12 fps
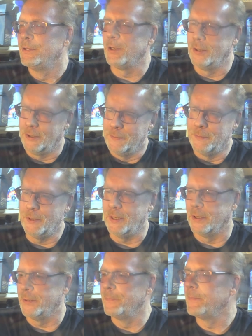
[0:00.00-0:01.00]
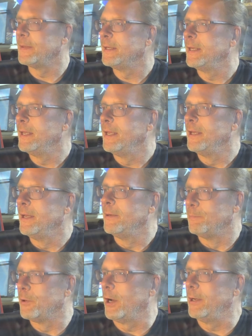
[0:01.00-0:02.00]
So, you know,
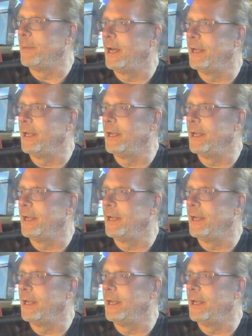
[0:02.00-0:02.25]
brought him